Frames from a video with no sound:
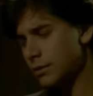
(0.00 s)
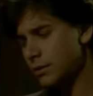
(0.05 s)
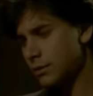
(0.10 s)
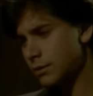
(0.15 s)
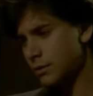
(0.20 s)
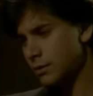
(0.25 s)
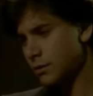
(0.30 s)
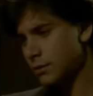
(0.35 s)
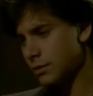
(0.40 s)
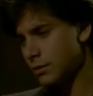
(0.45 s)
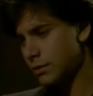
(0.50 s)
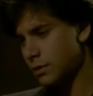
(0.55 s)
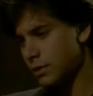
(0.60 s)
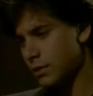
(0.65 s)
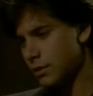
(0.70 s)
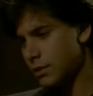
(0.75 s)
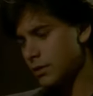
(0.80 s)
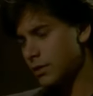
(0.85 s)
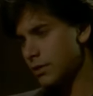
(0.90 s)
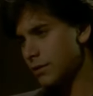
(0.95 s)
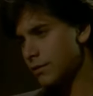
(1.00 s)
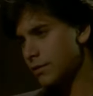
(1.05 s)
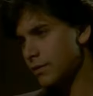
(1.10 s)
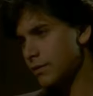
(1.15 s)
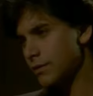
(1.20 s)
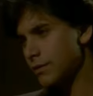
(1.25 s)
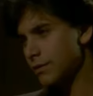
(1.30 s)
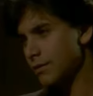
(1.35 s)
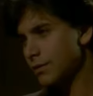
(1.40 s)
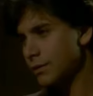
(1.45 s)
and
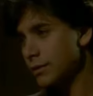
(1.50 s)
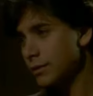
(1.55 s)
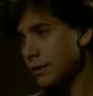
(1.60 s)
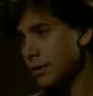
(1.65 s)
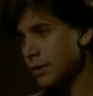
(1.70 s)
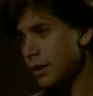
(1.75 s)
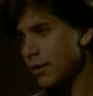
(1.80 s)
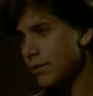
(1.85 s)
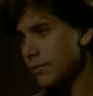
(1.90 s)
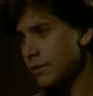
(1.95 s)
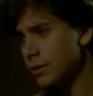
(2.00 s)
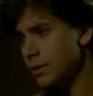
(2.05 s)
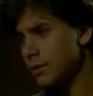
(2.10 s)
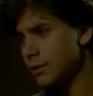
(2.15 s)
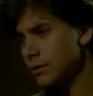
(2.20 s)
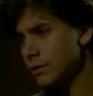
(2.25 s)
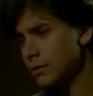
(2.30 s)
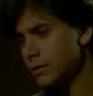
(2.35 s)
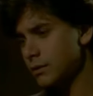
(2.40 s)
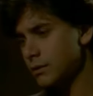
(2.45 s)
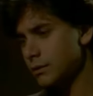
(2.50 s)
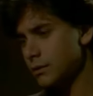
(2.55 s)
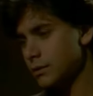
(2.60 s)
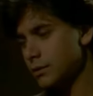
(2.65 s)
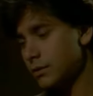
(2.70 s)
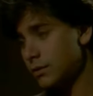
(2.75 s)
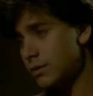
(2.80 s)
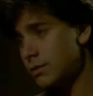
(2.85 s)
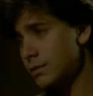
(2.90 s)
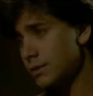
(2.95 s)
if you really love me, Lou, you,
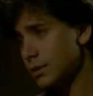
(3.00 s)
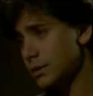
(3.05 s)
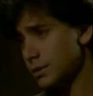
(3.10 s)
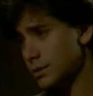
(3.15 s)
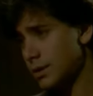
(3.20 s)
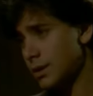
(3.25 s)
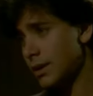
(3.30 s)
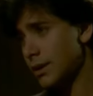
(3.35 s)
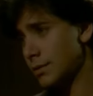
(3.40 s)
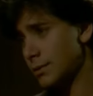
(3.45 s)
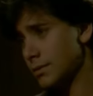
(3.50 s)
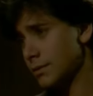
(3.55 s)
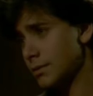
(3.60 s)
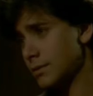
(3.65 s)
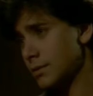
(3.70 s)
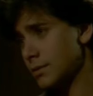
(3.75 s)
you give me the tape.